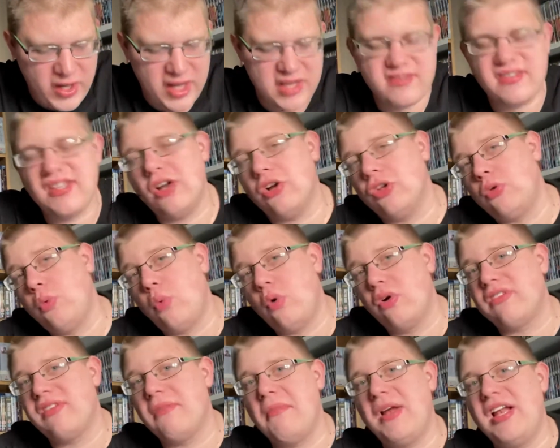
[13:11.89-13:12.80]
is The
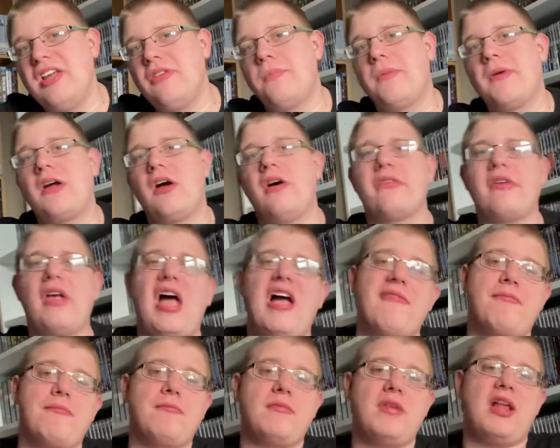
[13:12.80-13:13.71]
Underwater Menace, because I
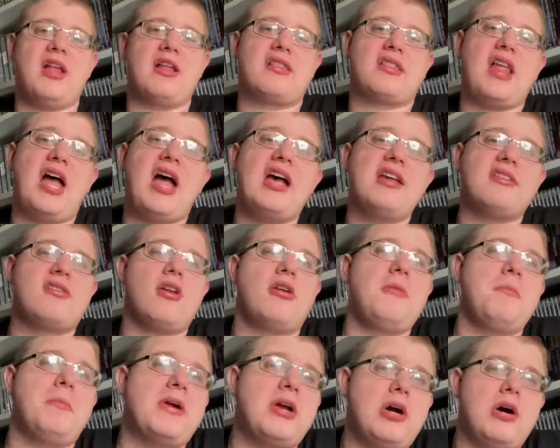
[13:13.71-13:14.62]
have that is
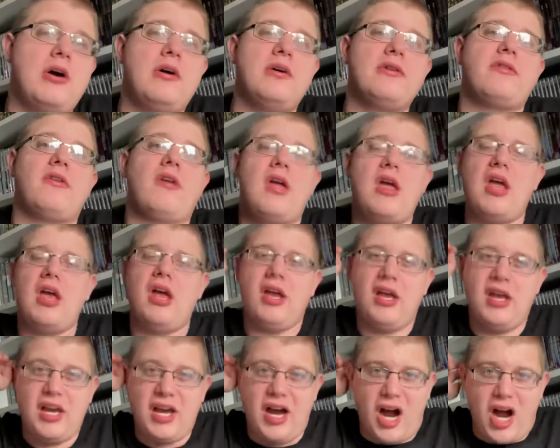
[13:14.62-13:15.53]
only because
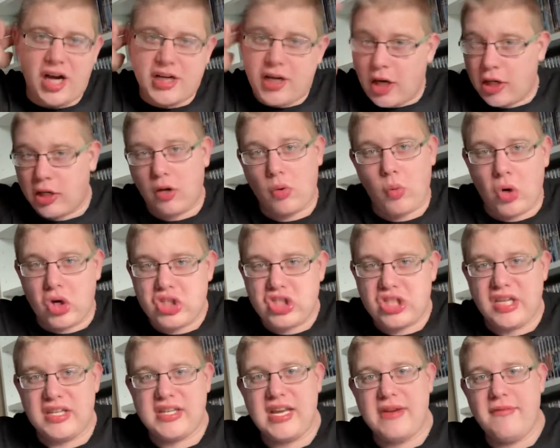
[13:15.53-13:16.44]
I cannot
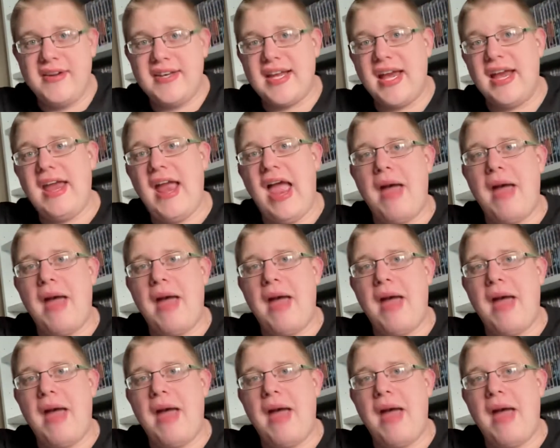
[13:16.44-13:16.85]
watch the DVD.